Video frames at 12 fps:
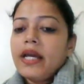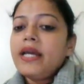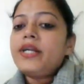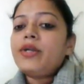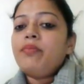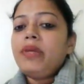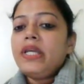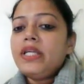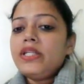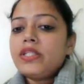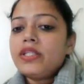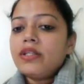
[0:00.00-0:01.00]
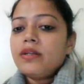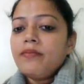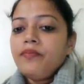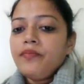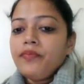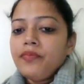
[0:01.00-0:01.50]
it means
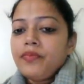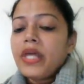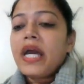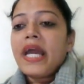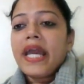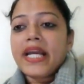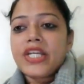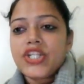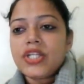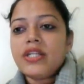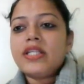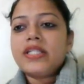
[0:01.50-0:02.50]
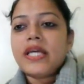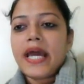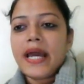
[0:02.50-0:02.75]
the action is